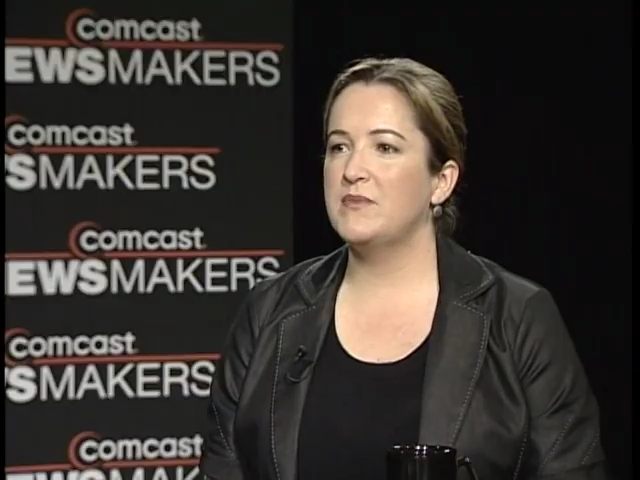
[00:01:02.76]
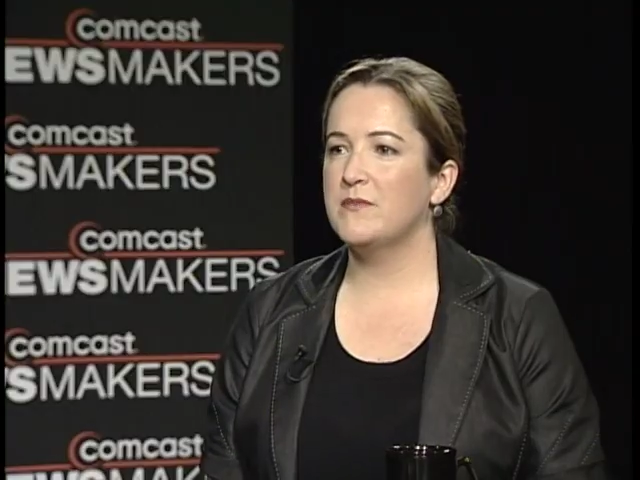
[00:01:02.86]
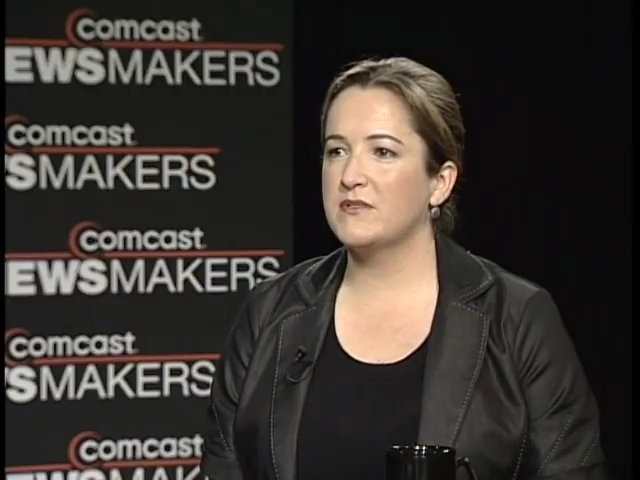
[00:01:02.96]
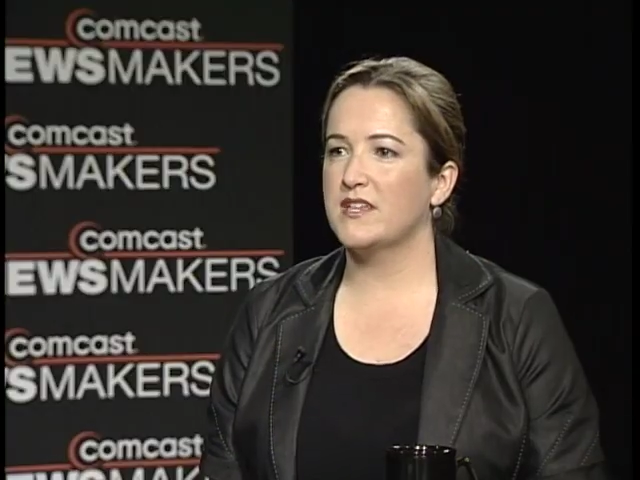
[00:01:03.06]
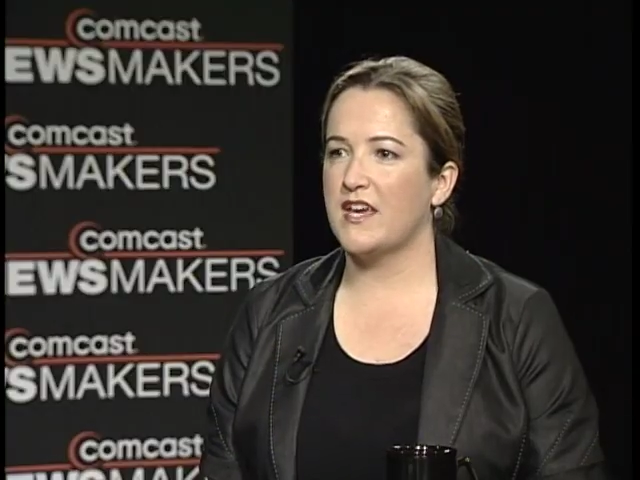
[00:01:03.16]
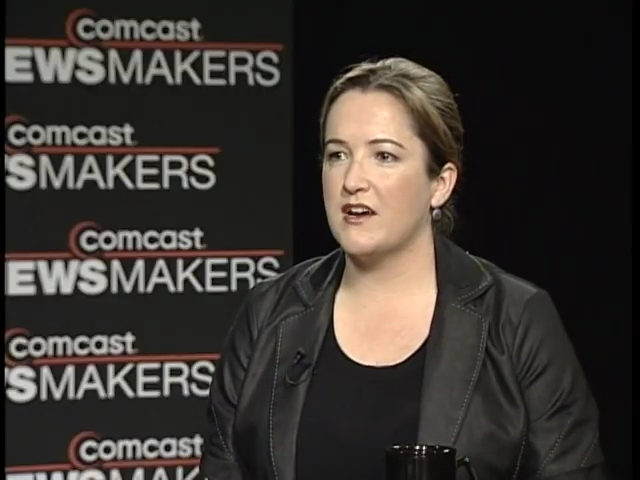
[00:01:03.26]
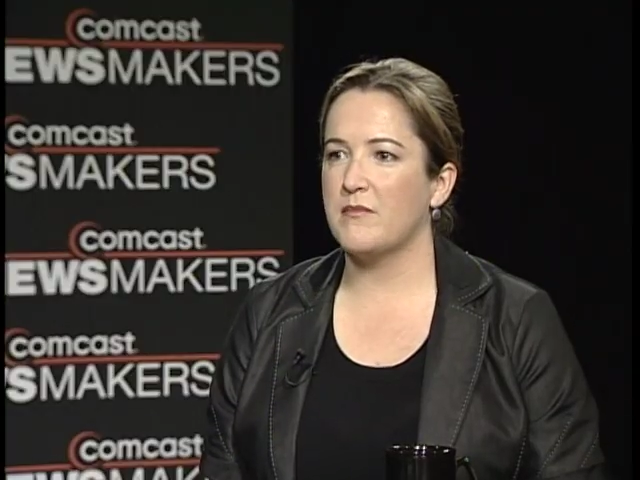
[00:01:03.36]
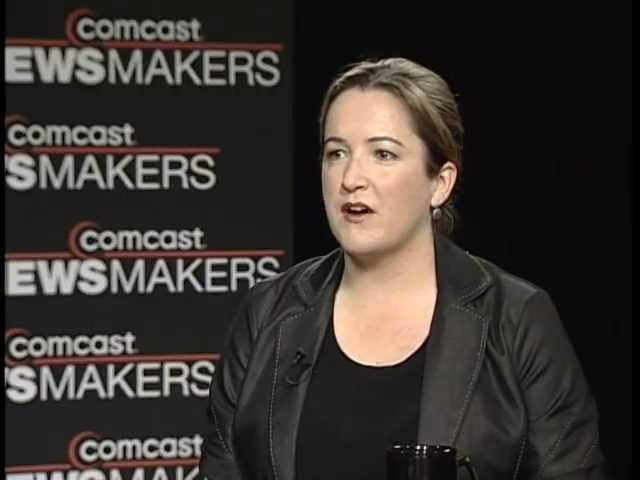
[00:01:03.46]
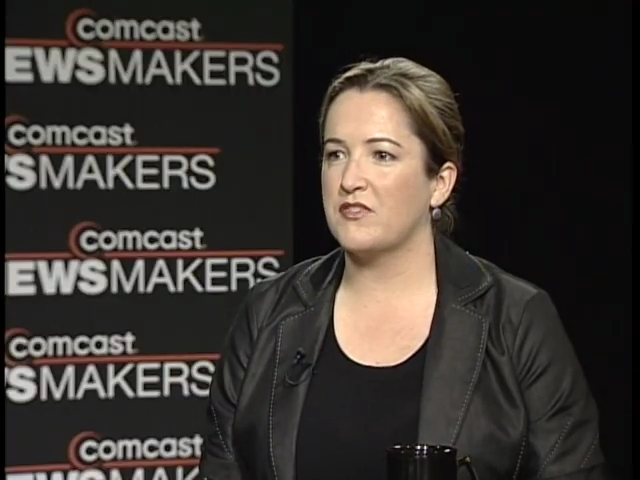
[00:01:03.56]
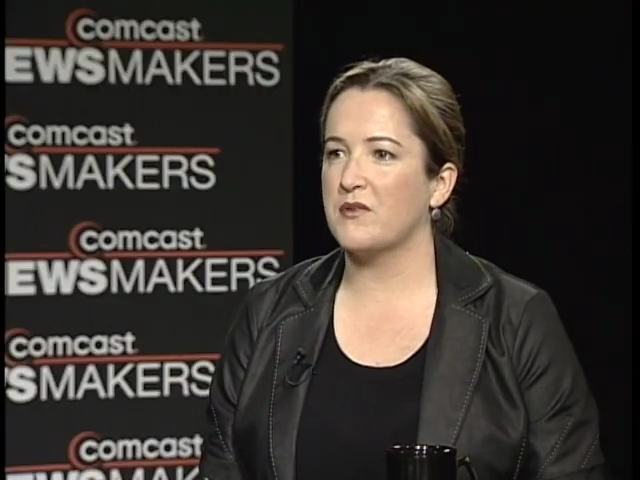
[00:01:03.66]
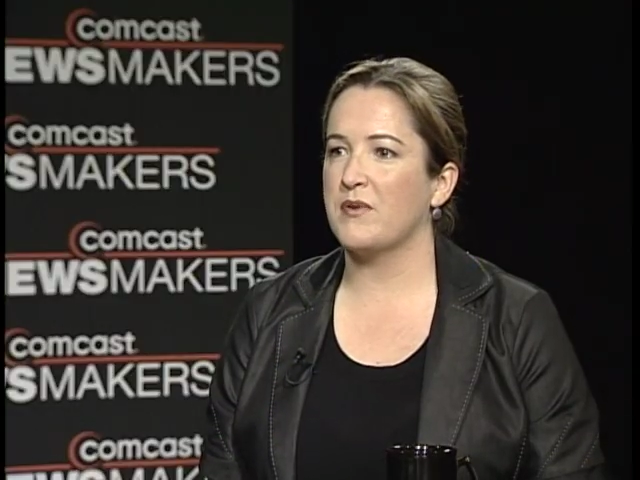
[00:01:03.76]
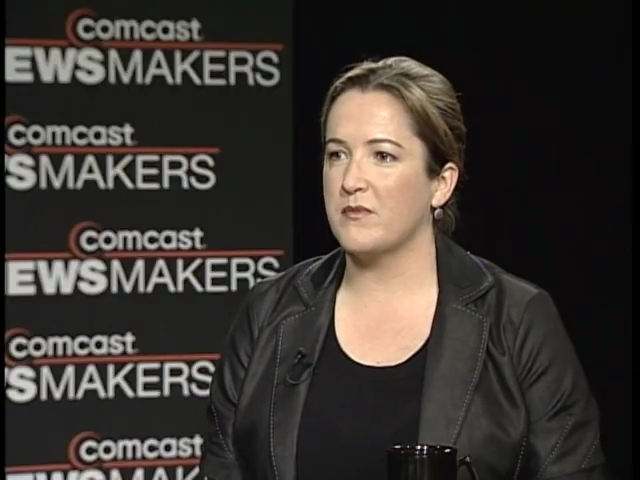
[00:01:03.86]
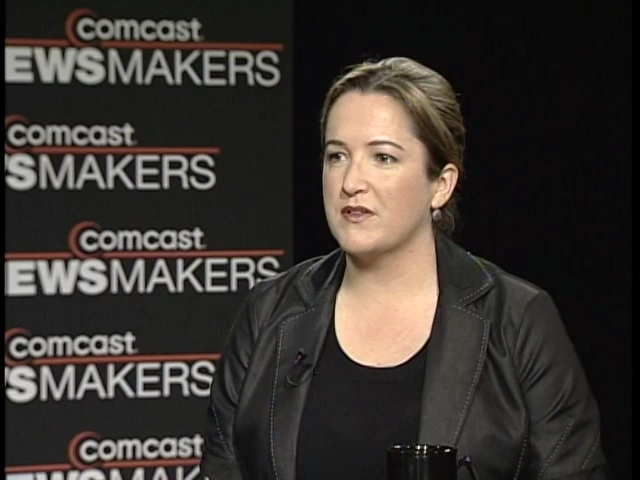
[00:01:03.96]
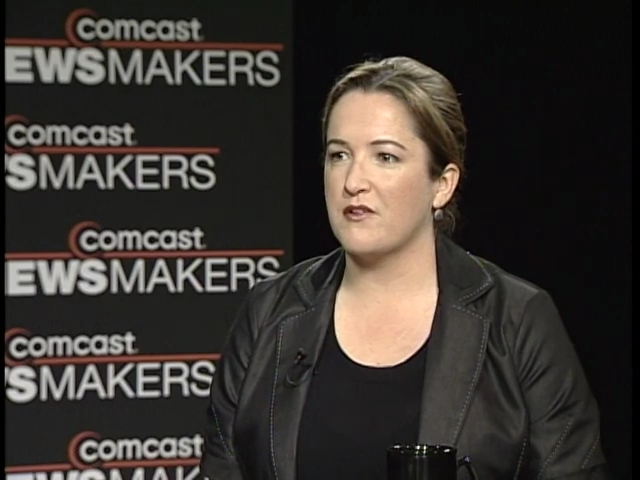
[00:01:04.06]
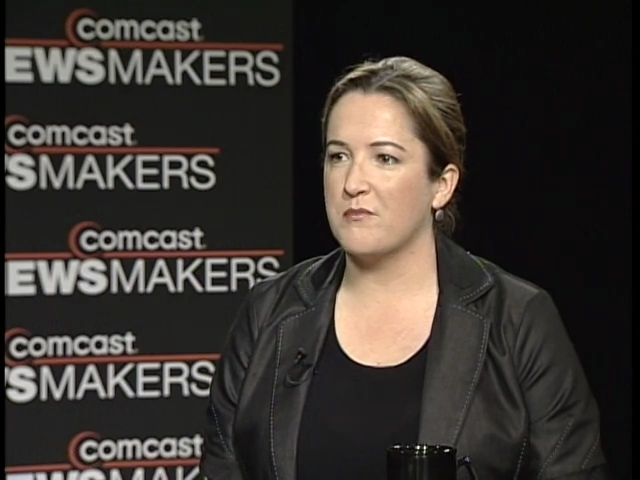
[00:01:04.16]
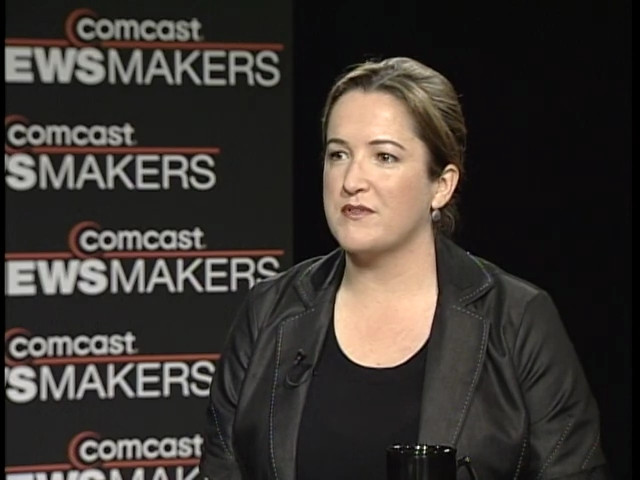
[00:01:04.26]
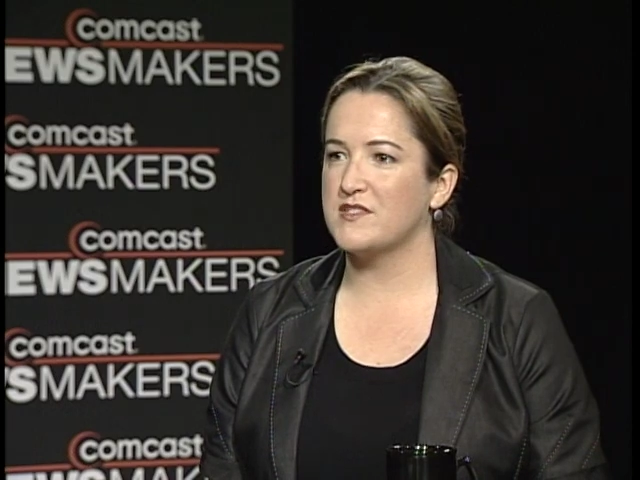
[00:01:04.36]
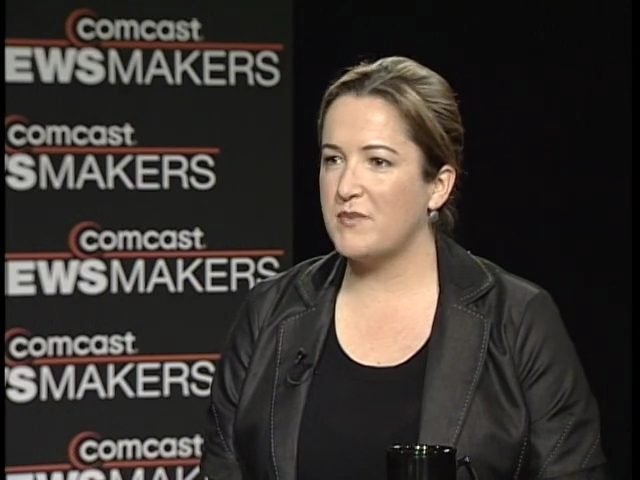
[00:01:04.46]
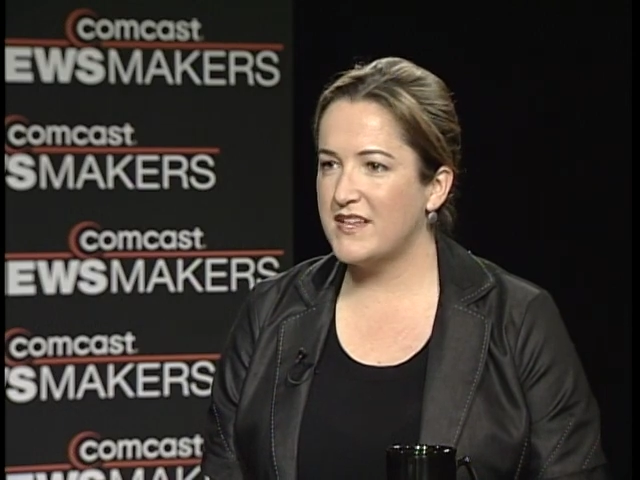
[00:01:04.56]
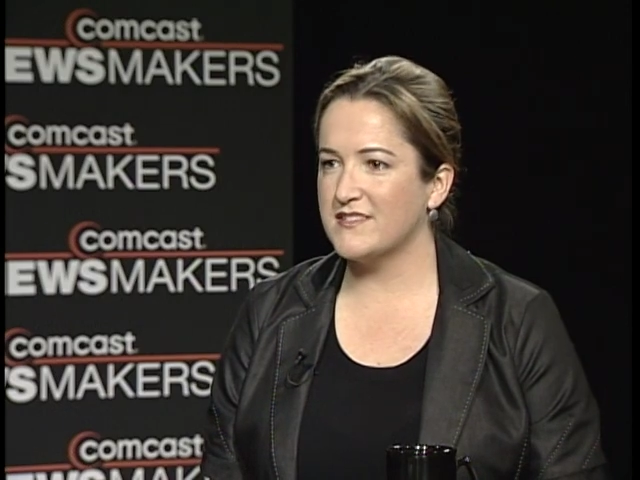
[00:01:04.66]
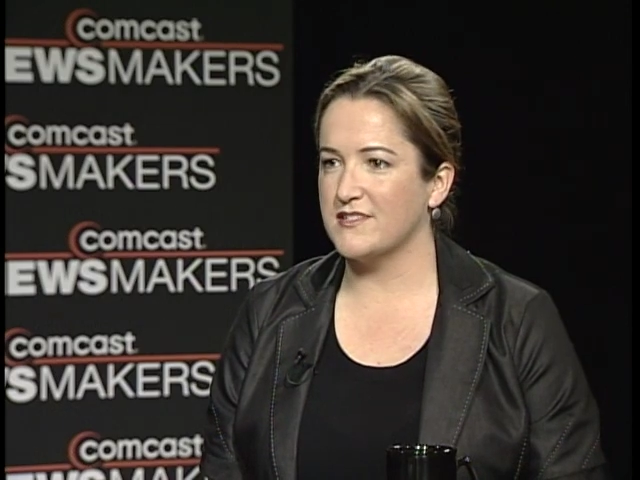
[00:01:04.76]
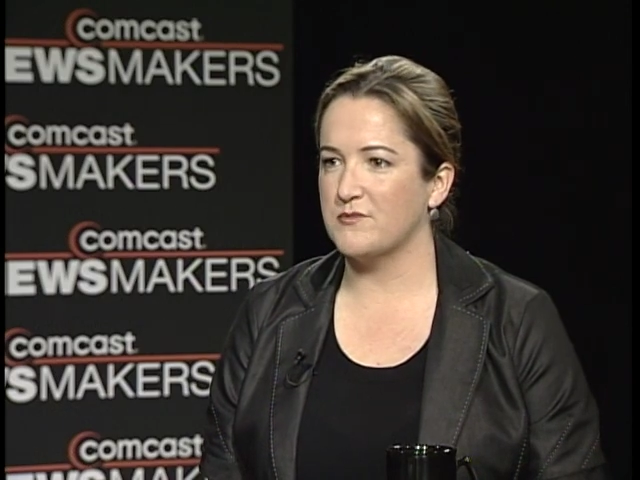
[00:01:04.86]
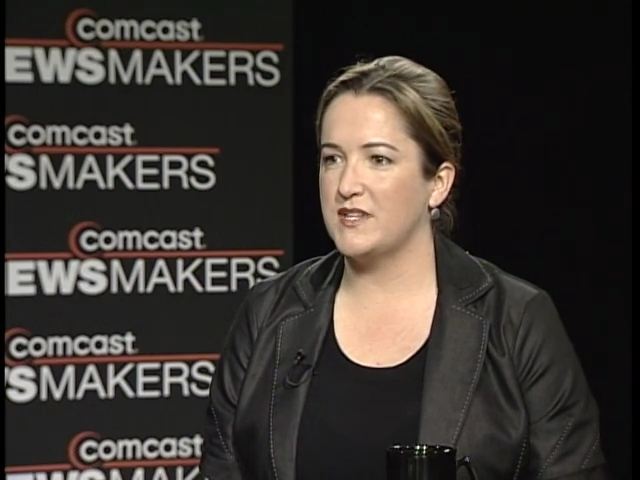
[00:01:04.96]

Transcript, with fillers: people to care about their public open spaces.